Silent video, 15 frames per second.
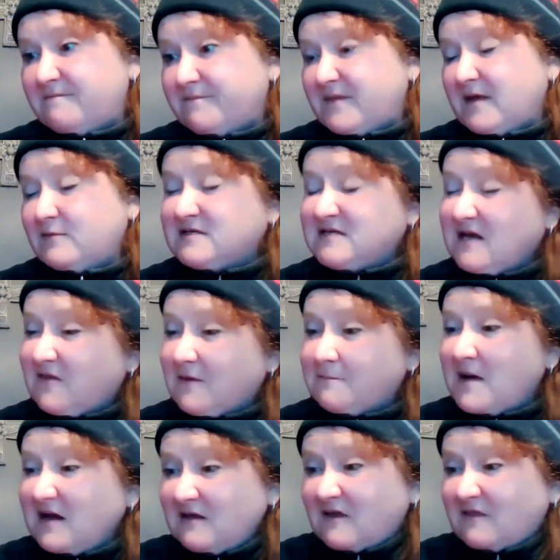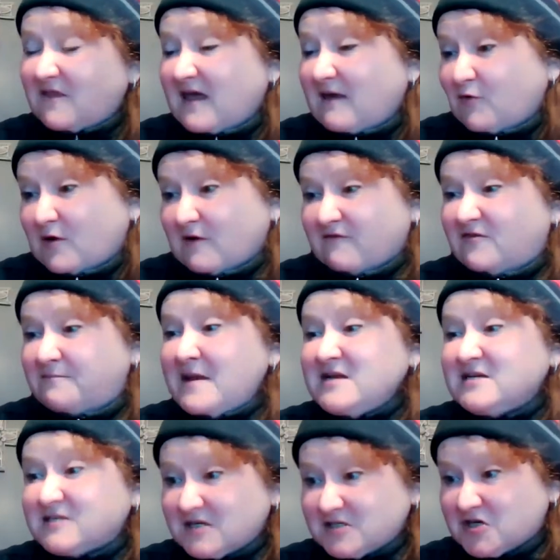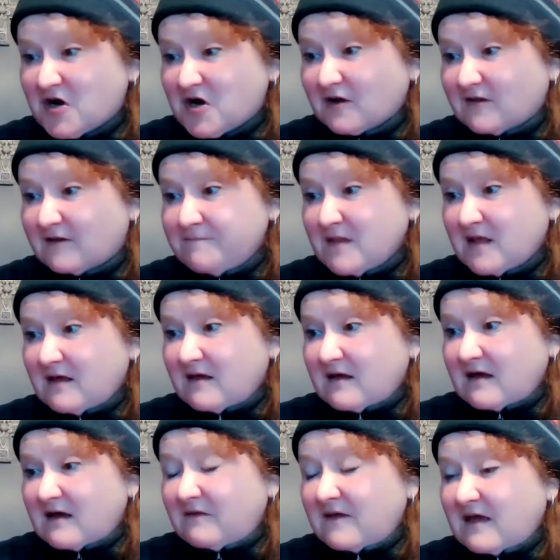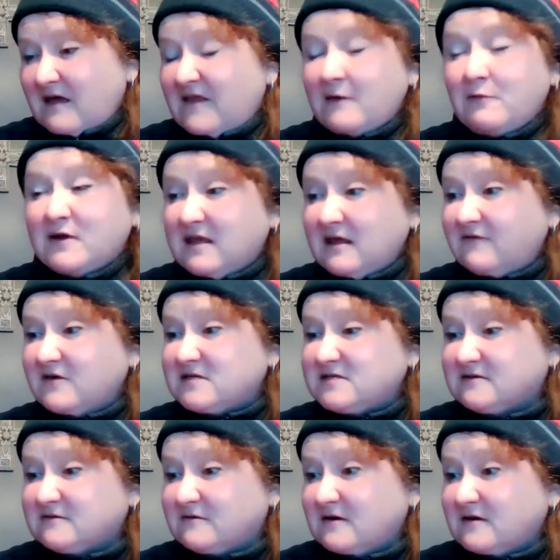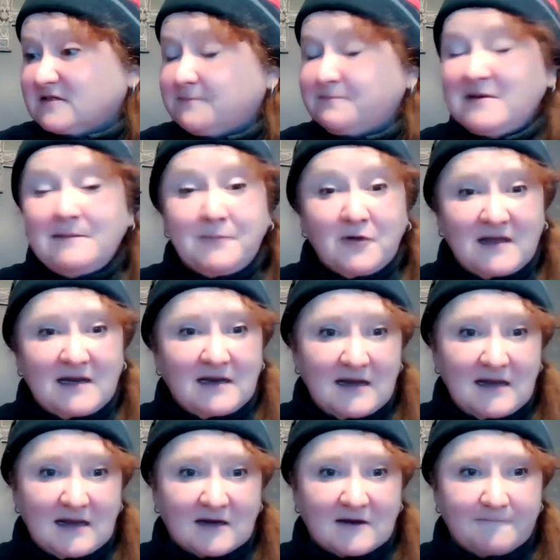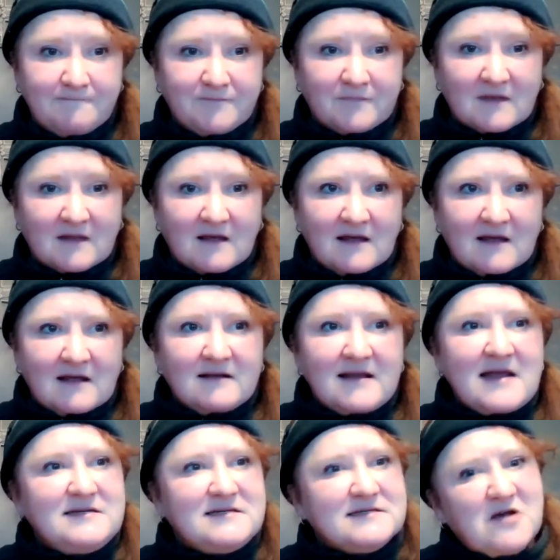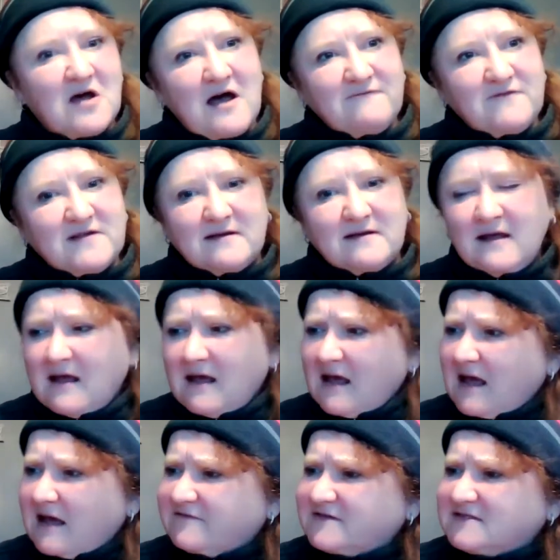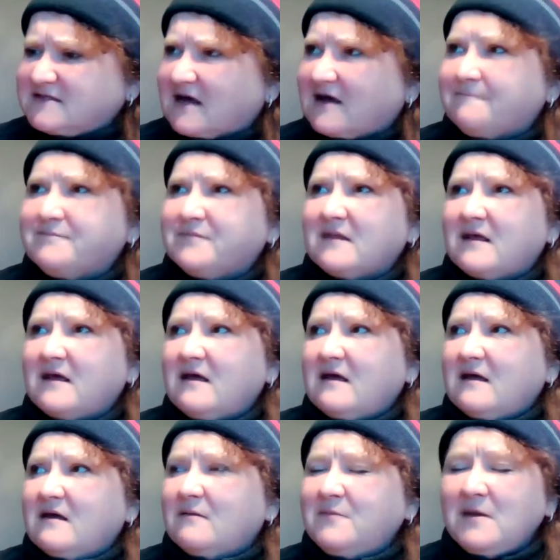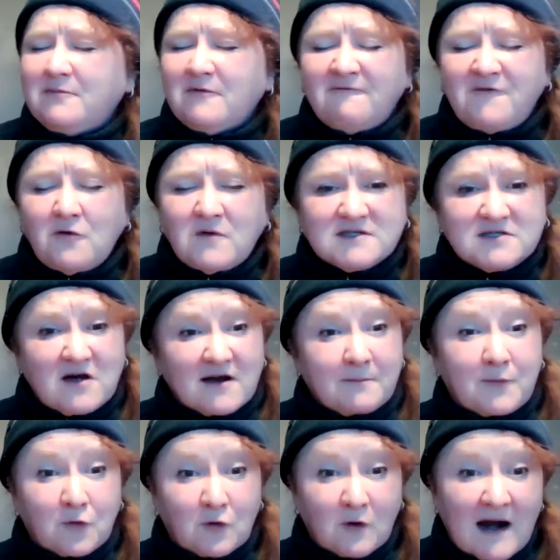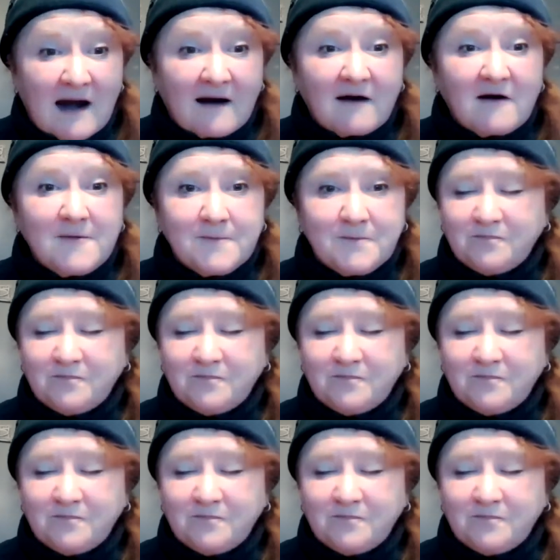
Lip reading: they would take the money that they would have spent on chocolate and they would give it to people in need. Lent is often has people focus on prayer,